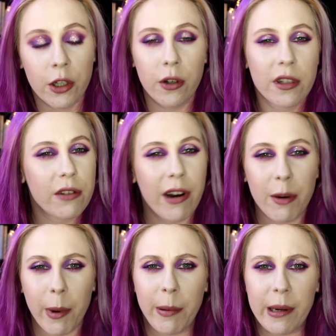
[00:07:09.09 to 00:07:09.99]
you're
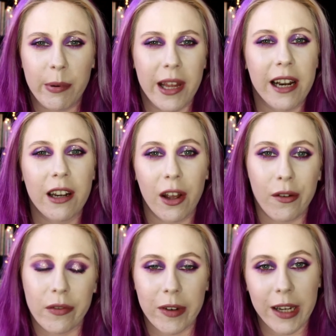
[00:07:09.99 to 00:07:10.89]
surrounded by people that
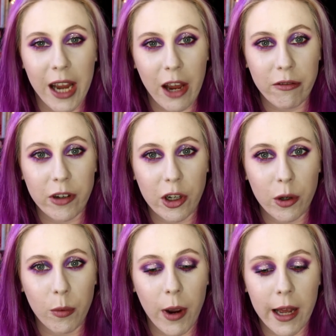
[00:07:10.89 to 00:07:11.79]
love and care for
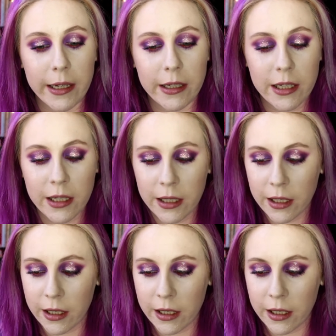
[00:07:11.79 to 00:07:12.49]
you and